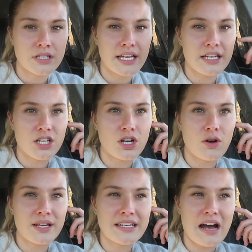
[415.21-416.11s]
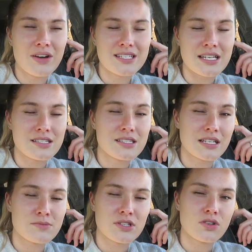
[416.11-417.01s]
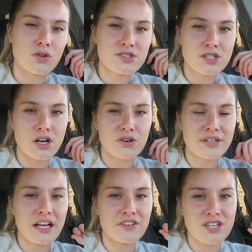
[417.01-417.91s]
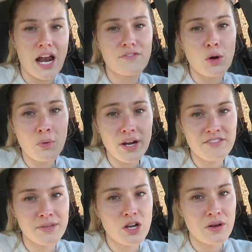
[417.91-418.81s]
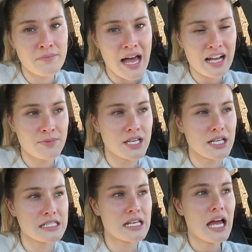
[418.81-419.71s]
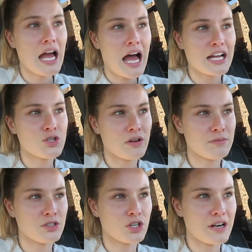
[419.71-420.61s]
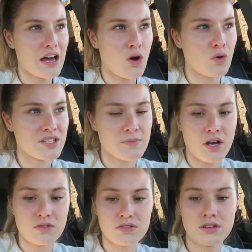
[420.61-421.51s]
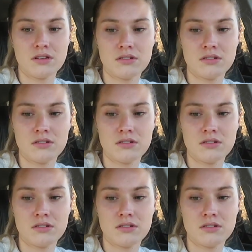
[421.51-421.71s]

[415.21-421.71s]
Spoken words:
And you know, now he's at 6 months old, so now there's kind of no point of me going back because I do want him to learn how to hold his bottles.